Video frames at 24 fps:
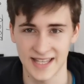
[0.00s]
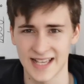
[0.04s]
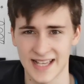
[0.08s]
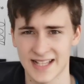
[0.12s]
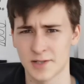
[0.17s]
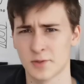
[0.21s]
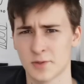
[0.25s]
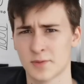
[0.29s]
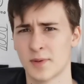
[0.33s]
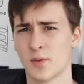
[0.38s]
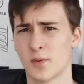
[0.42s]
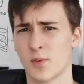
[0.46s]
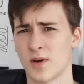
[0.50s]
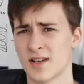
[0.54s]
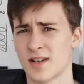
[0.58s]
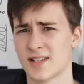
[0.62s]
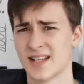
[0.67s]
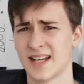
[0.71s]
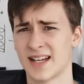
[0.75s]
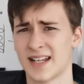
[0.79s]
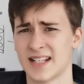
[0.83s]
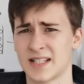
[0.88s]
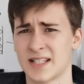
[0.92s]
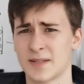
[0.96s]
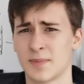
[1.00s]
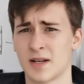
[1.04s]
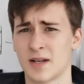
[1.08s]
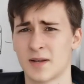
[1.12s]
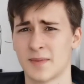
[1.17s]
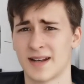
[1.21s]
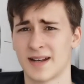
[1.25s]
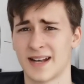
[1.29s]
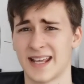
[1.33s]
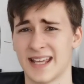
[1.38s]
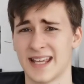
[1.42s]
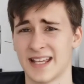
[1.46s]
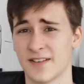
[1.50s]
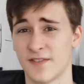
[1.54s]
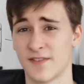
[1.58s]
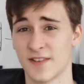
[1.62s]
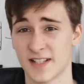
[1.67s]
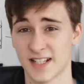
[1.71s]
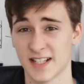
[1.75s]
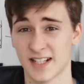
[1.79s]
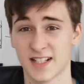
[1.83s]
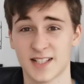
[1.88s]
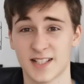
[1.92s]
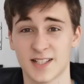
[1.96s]
Yes, it was my worst science, but I mean, I hate
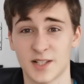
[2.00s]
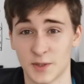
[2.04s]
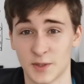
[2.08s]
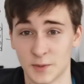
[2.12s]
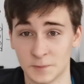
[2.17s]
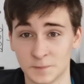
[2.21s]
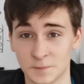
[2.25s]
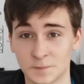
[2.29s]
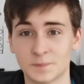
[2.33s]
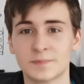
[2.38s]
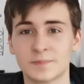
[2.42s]
physics, so